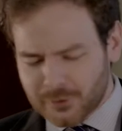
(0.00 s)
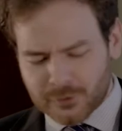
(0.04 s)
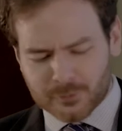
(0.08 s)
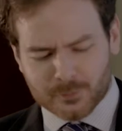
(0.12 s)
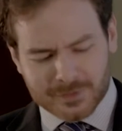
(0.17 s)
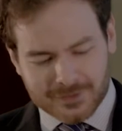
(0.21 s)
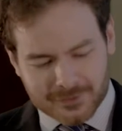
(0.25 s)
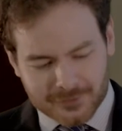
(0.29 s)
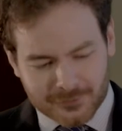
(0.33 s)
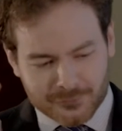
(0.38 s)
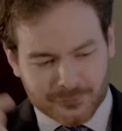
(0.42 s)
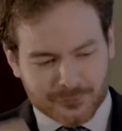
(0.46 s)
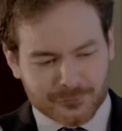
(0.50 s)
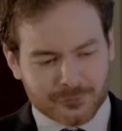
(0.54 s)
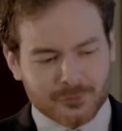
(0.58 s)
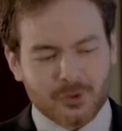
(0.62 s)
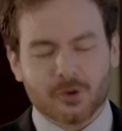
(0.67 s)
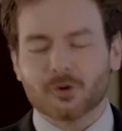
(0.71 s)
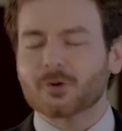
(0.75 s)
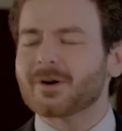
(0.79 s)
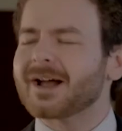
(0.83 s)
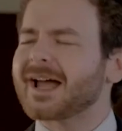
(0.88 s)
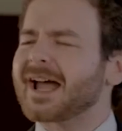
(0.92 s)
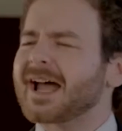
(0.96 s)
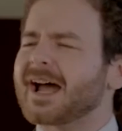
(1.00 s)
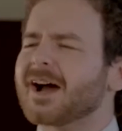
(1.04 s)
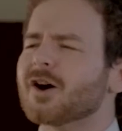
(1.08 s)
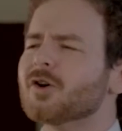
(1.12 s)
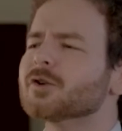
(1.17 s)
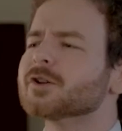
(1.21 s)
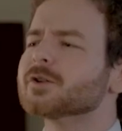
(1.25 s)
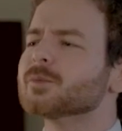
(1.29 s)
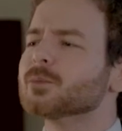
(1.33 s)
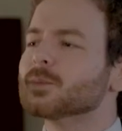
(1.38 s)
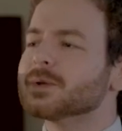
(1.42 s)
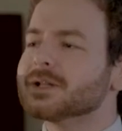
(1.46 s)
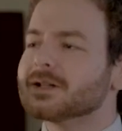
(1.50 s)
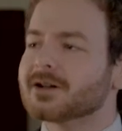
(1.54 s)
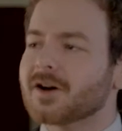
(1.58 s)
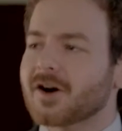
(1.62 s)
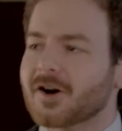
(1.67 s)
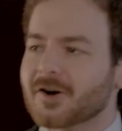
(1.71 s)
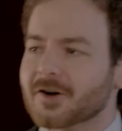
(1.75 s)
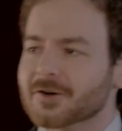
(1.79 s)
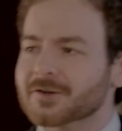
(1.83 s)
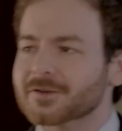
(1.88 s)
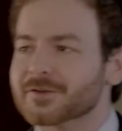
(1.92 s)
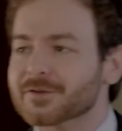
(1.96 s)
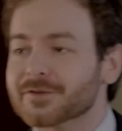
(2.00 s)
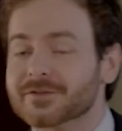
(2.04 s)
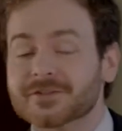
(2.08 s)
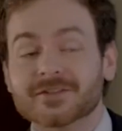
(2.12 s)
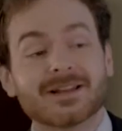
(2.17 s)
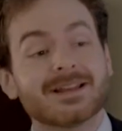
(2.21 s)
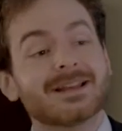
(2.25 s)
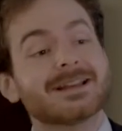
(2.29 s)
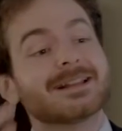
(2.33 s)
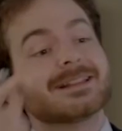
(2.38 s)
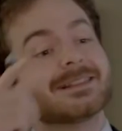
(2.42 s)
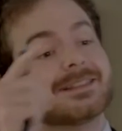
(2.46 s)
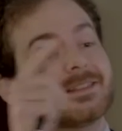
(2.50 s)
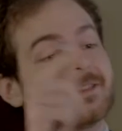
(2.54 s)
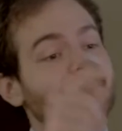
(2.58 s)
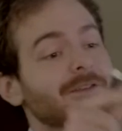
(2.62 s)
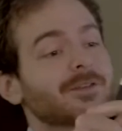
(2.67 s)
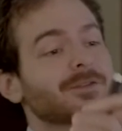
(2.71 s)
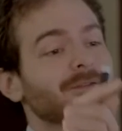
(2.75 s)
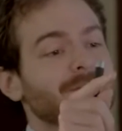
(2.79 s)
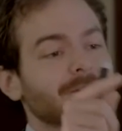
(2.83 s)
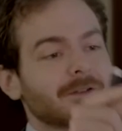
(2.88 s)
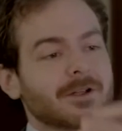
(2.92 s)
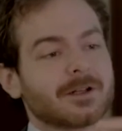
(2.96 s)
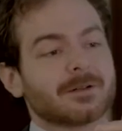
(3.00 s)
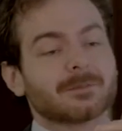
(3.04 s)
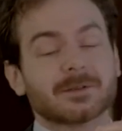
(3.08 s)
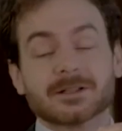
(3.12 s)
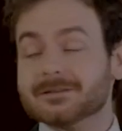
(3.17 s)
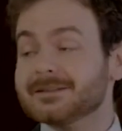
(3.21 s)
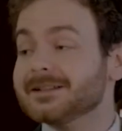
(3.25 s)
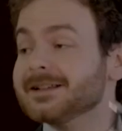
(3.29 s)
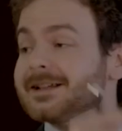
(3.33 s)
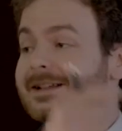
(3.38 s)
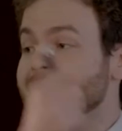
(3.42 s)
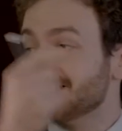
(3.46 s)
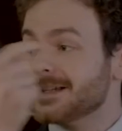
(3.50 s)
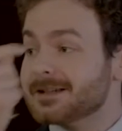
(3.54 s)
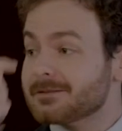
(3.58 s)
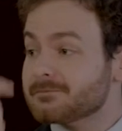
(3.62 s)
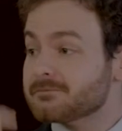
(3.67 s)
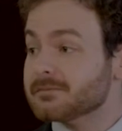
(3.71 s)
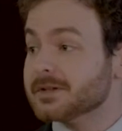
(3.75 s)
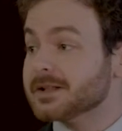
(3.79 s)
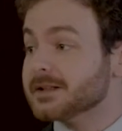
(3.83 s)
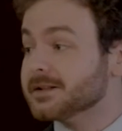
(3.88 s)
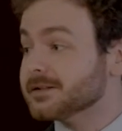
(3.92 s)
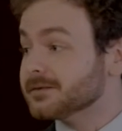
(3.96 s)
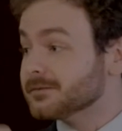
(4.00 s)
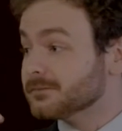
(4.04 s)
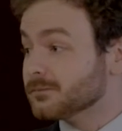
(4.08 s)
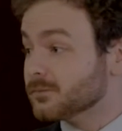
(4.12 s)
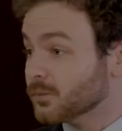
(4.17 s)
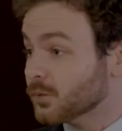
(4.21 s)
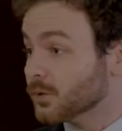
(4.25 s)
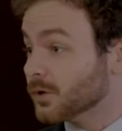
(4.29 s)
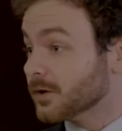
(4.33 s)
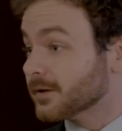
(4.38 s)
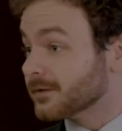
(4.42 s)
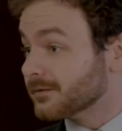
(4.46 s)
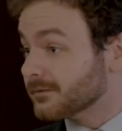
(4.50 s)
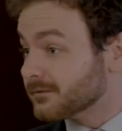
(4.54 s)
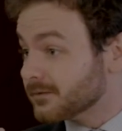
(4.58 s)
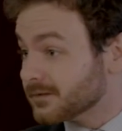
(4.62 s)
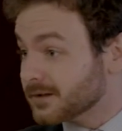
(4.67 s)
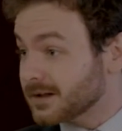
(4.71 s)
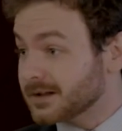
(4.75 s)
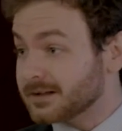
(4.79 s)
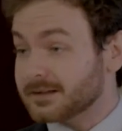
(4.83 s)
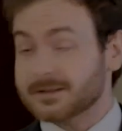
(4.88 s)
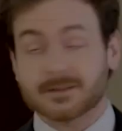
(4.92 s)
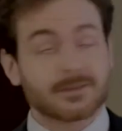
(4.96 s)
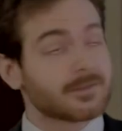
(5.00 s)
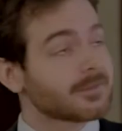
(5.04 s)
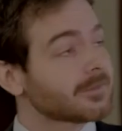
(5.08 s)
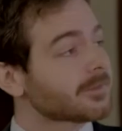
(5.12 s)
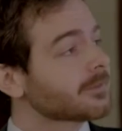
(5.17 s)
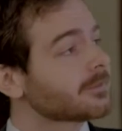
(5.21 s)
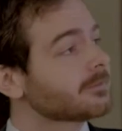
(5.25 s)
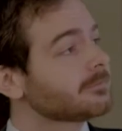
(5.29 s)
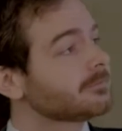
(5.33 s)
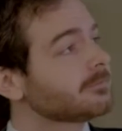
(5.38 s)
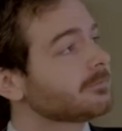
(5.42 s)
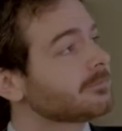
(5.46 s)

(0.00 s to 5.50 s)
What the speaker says: can we control, how can we harness this phenomenon and make it work for us?